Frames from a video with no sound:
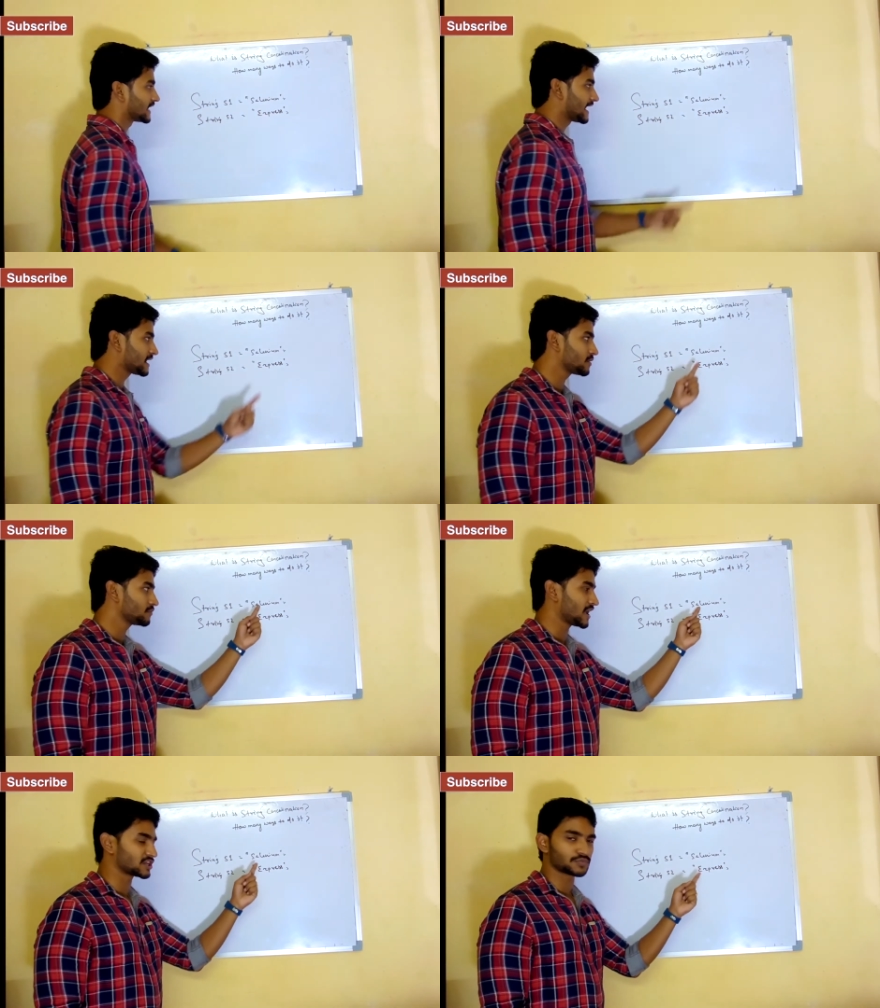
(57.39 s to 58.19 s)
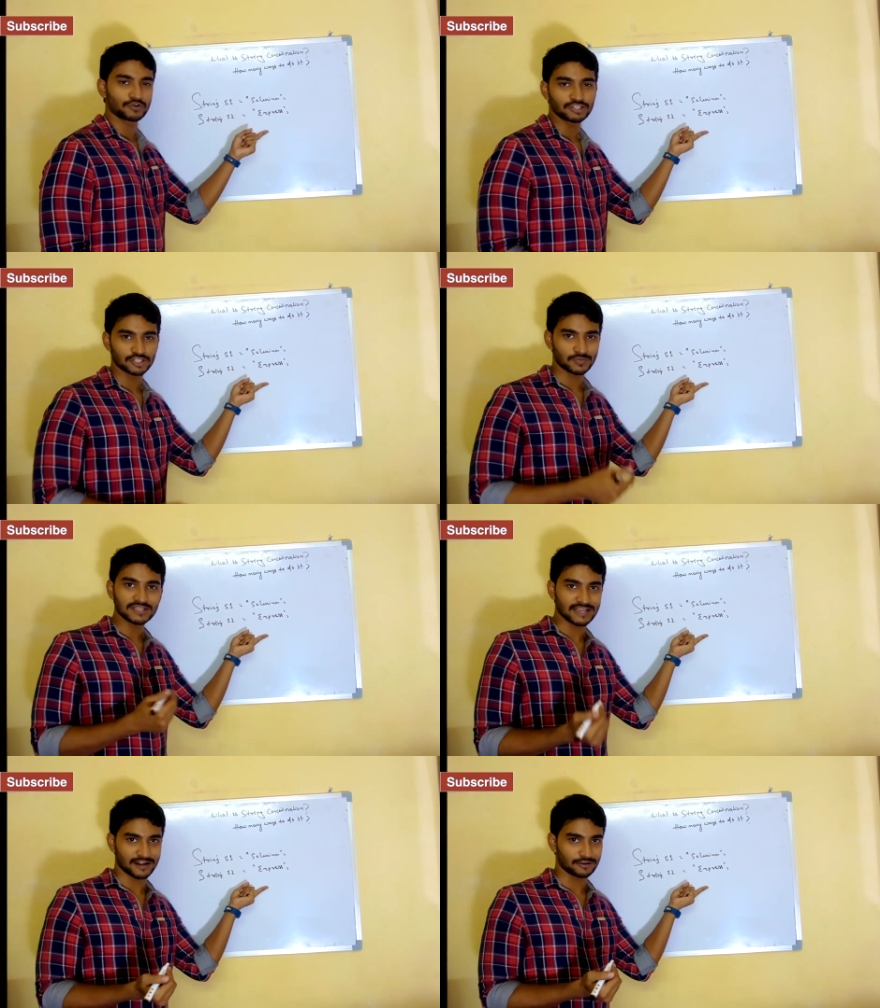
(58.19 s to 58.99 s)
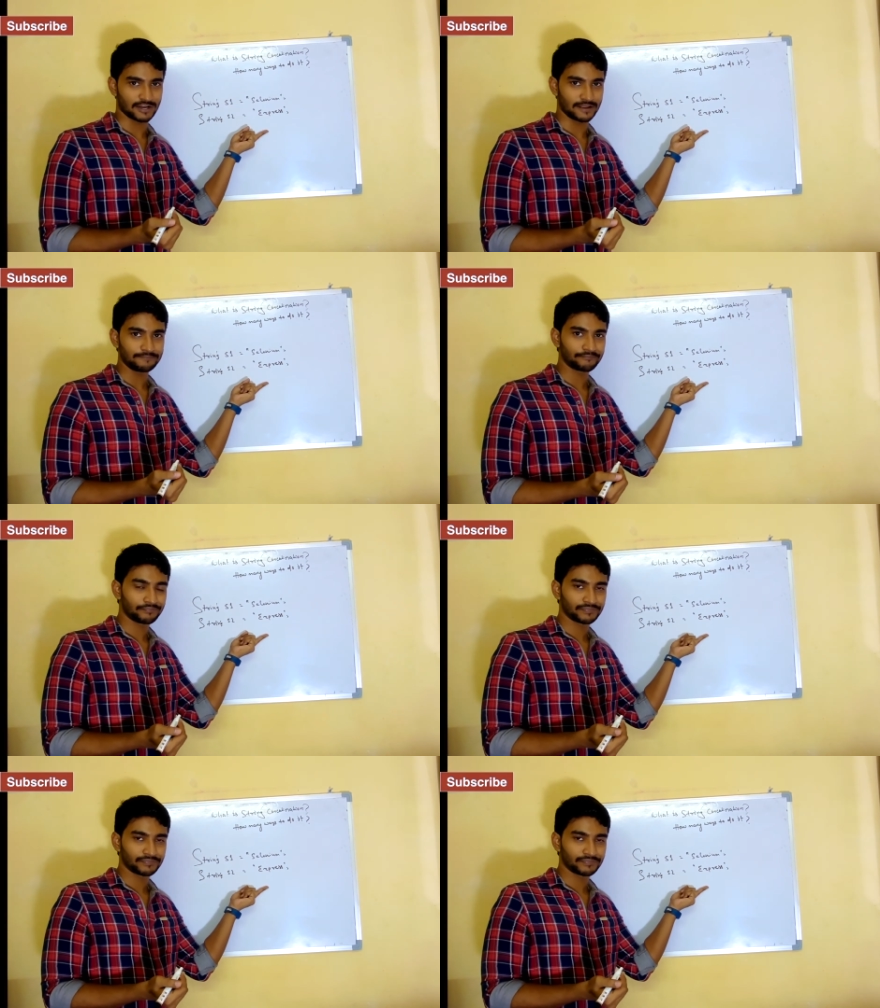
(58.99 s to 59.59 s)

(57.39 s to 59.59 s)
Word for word: selenium express is my channel name